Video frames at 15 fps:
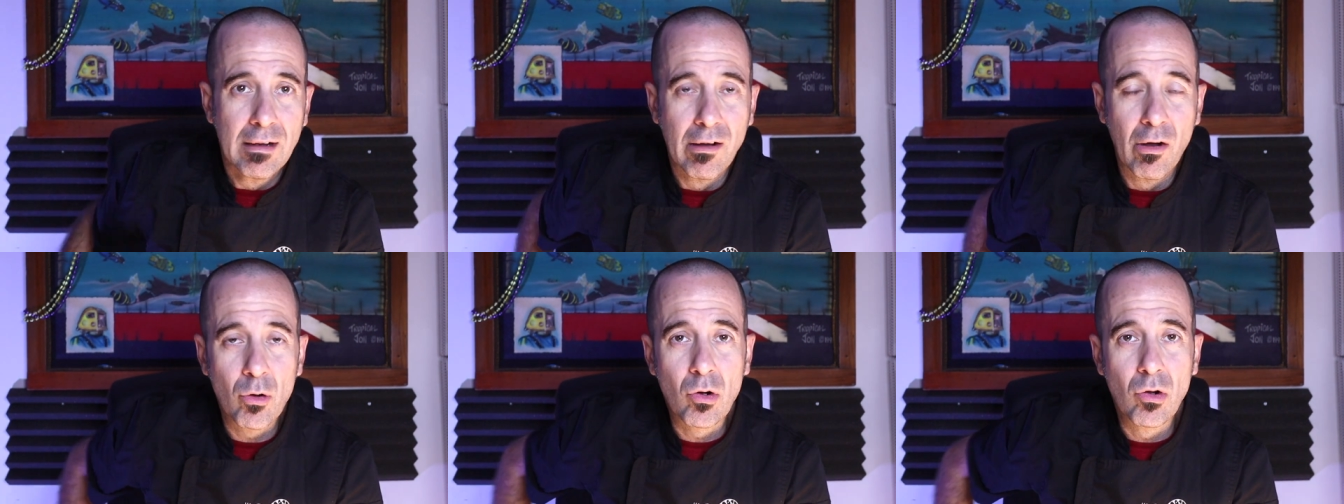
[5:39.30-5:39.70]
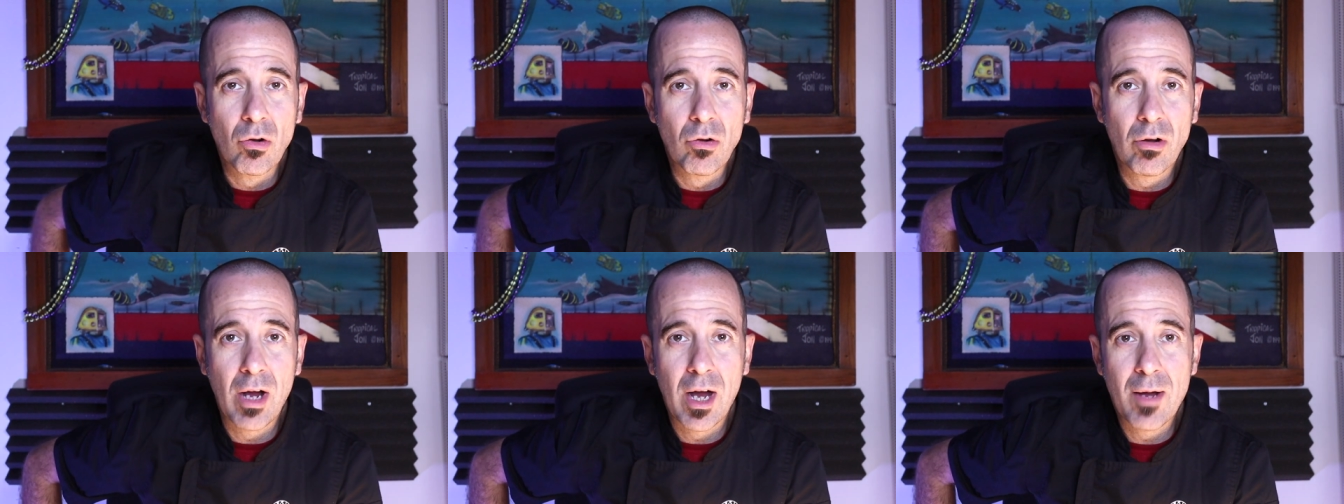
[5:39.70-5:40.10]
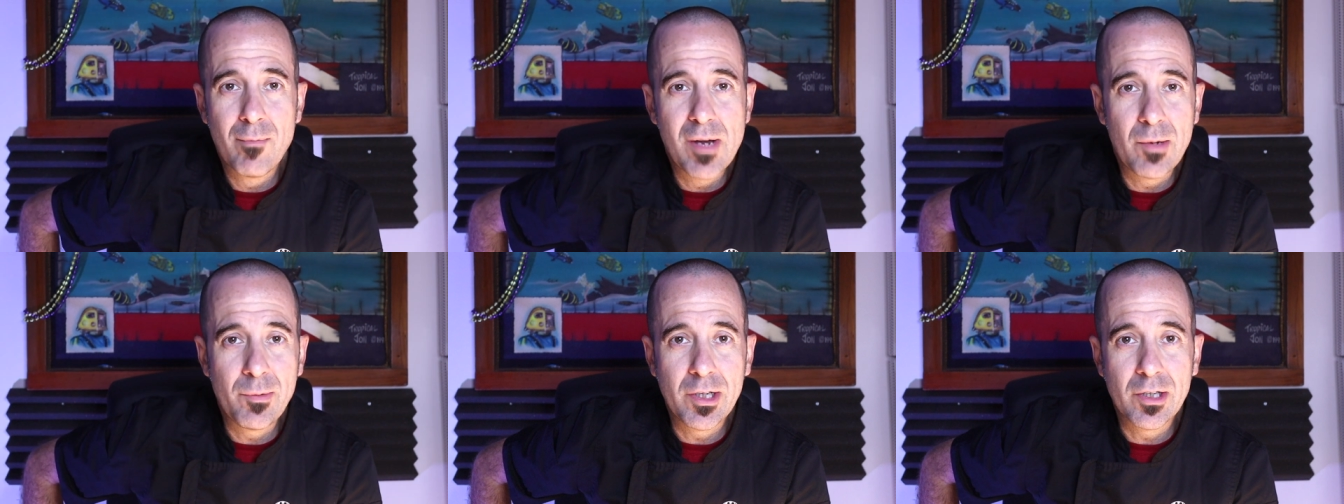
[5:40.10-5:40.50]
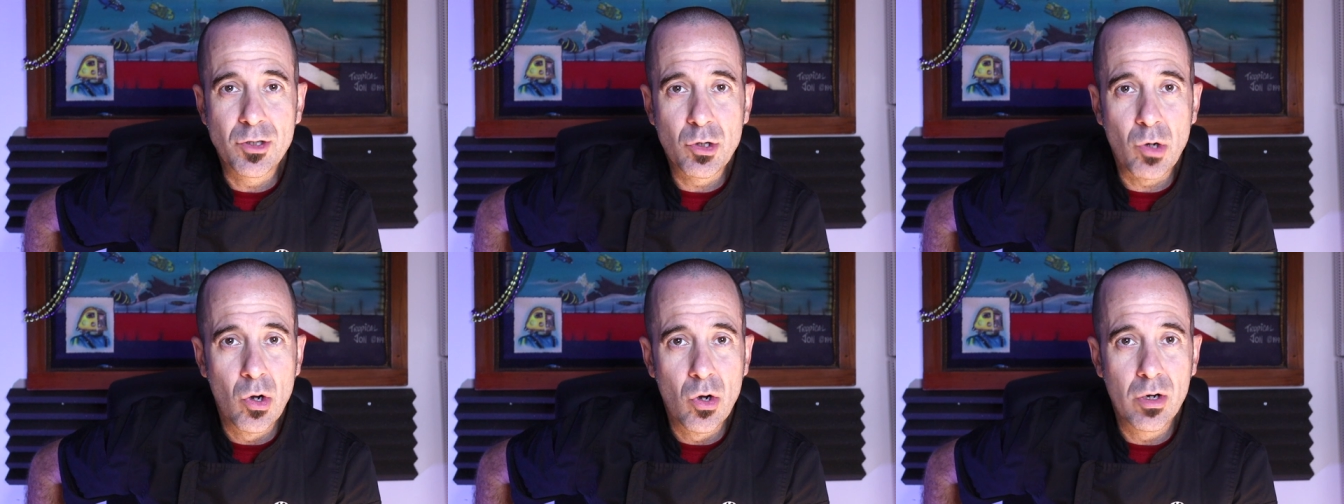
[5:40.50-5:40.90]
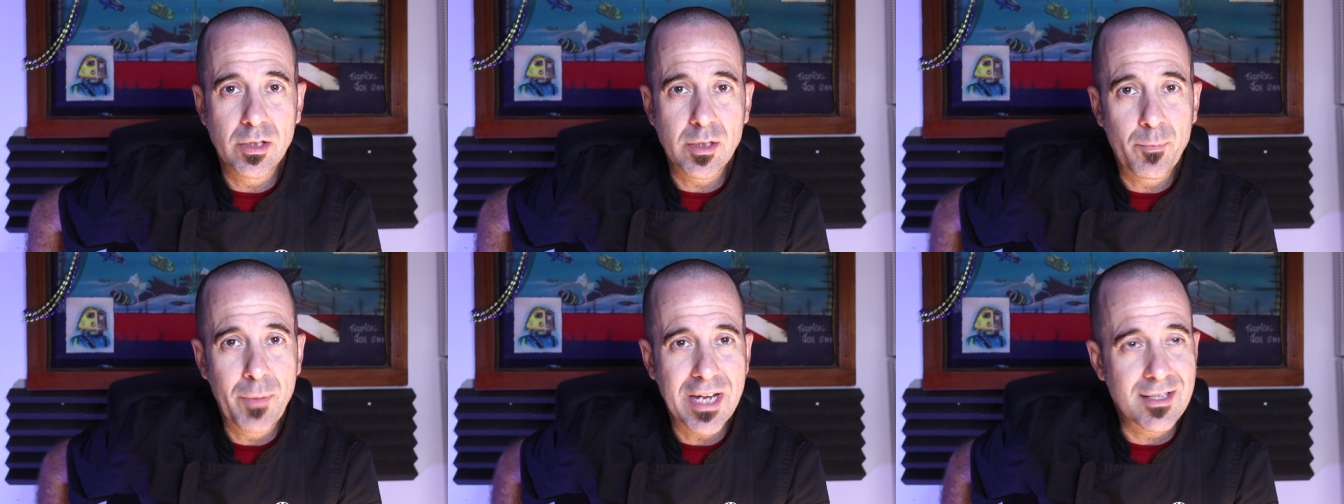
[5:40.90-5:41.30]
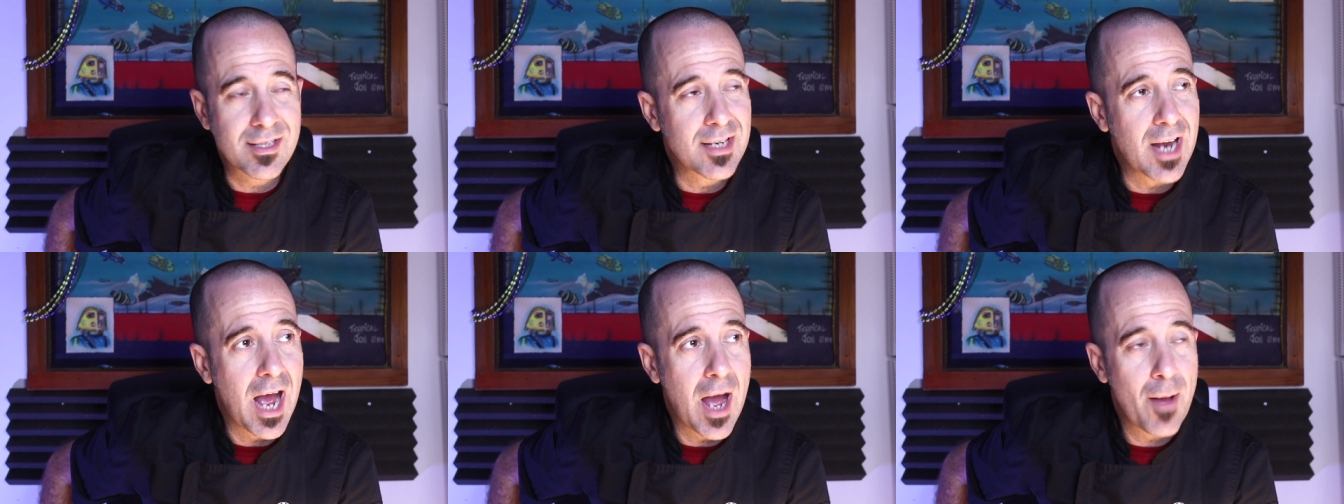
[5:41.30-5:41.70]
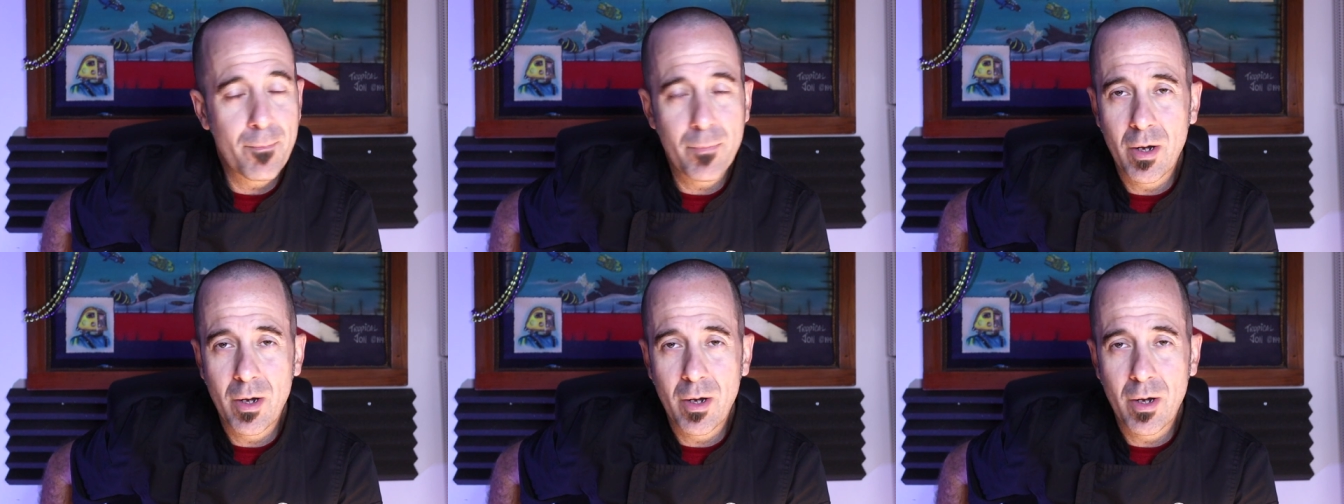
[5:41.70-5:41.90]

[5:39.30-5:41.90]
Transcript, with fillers: local, uh, maybe you troll at the pet stop,